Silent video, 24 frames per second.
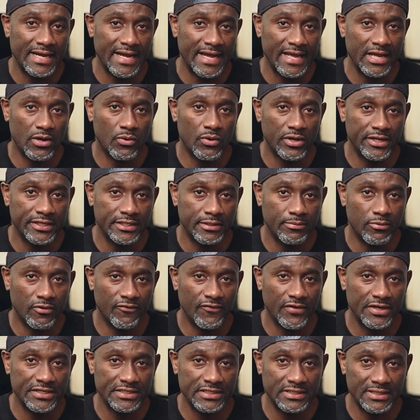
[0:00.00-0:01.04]
high-quality
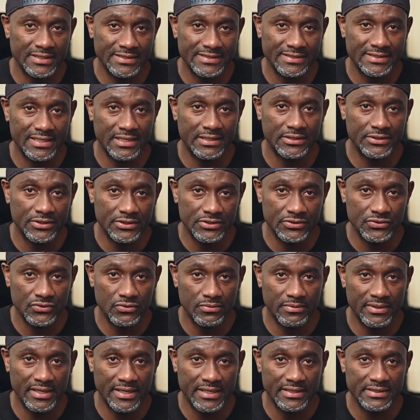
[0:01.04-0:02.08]
professional standard
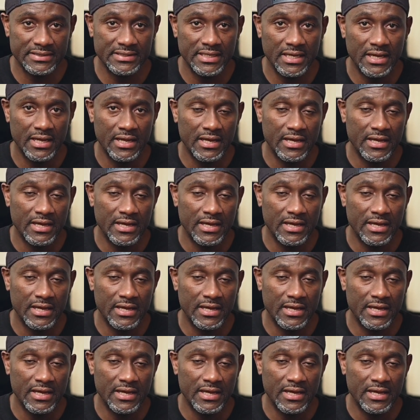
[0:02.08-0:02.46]
zoom lens